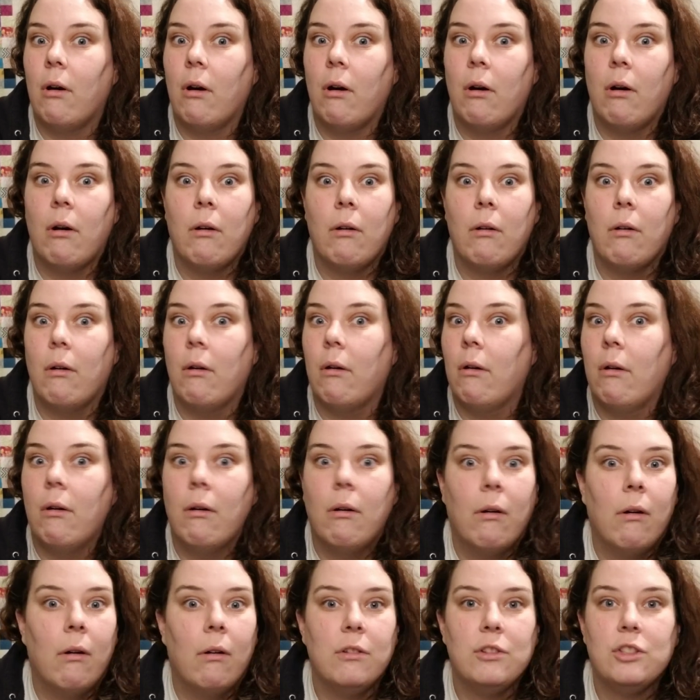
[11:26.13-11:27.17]
oh,
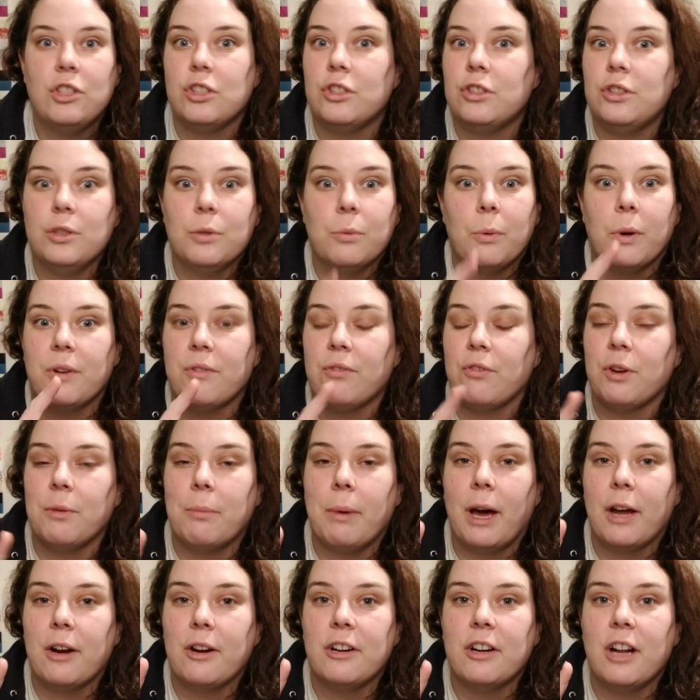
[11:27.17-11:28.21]
just do one free
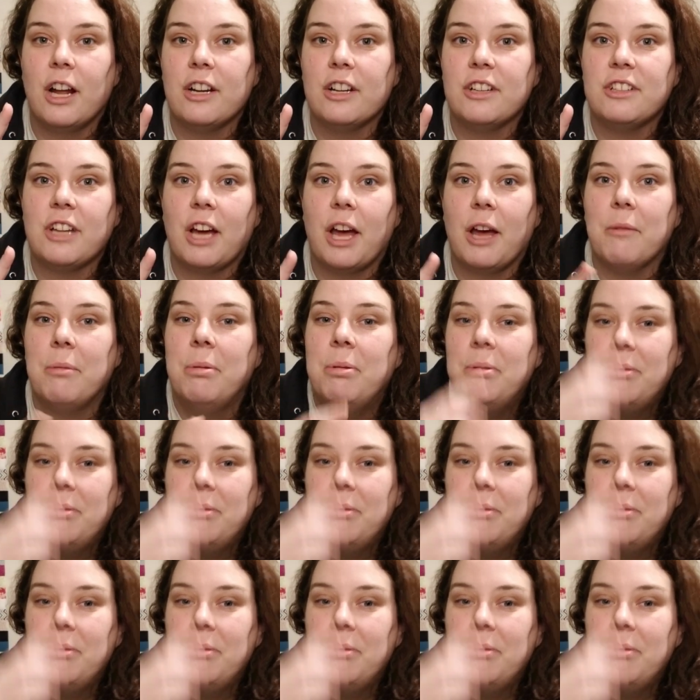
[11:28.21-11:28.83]
pattern at a time.